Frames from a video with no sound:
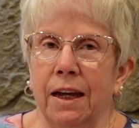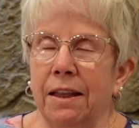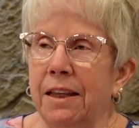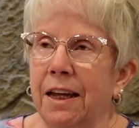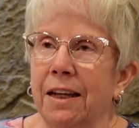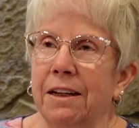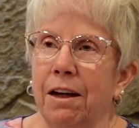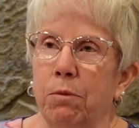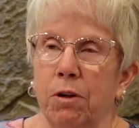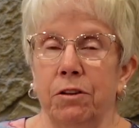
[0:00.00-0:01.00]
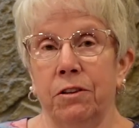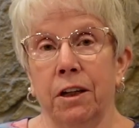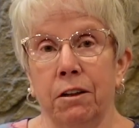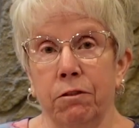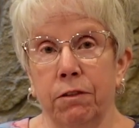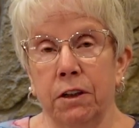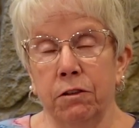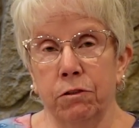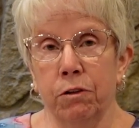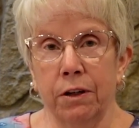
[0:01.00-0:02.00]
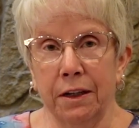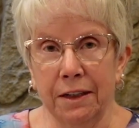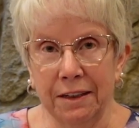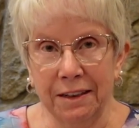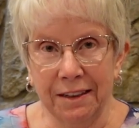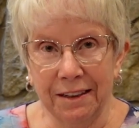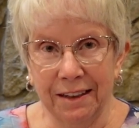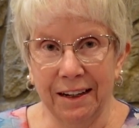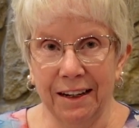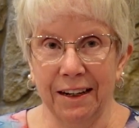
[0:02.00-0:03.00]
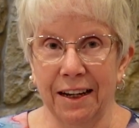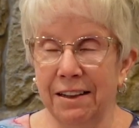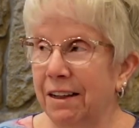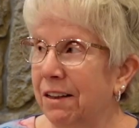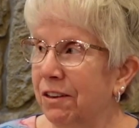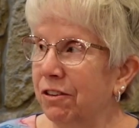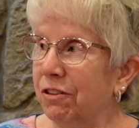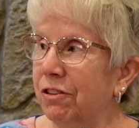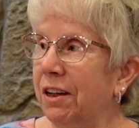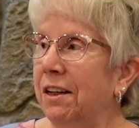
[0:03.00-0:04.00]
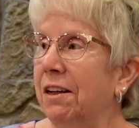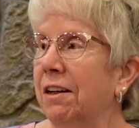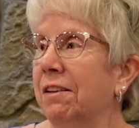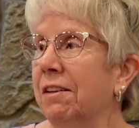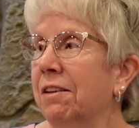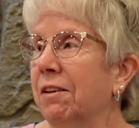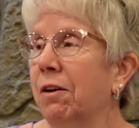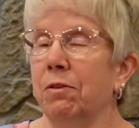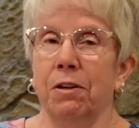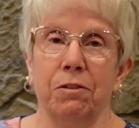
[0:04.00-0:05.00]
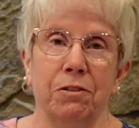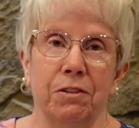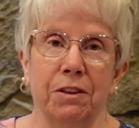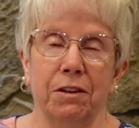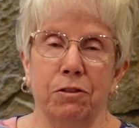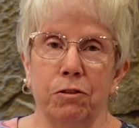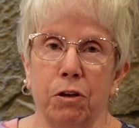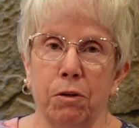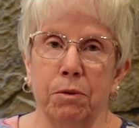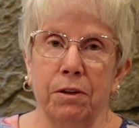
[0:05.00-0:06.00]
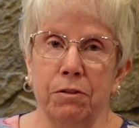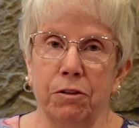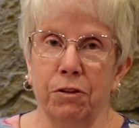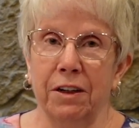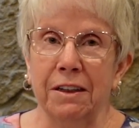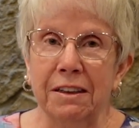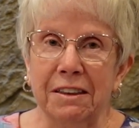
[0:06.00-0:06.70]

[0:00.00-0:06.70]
And then I wanted to tell you a funny story. And this is a uh, oh there's there's a dog with their toy.